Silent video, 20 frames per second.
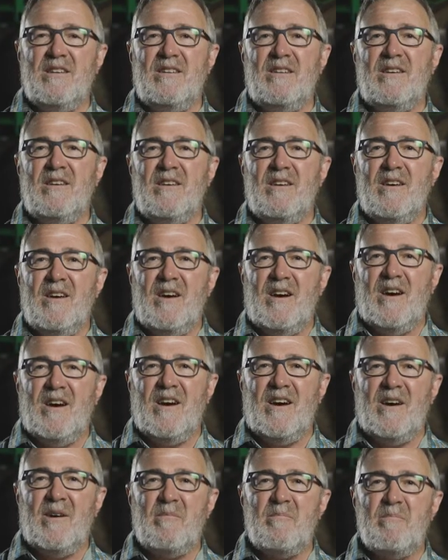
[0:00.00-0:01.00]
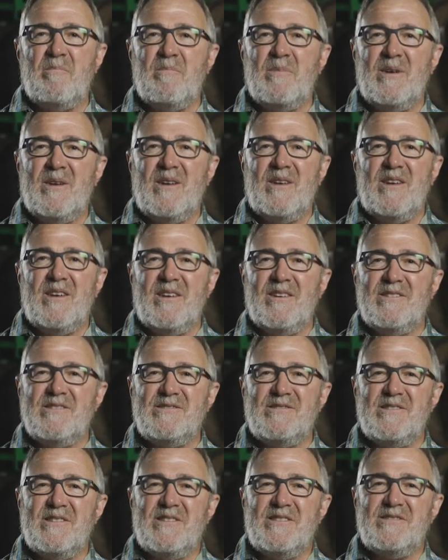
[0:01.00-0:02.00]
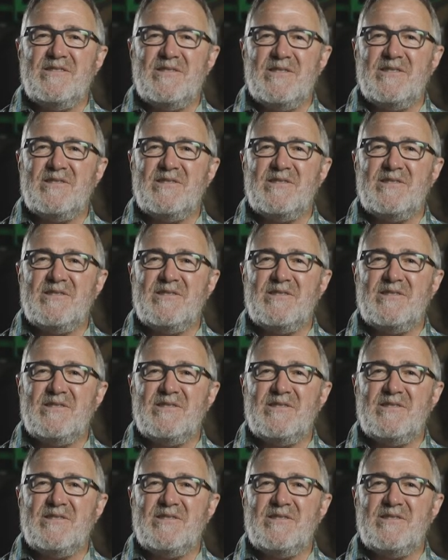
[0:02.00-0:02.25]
it is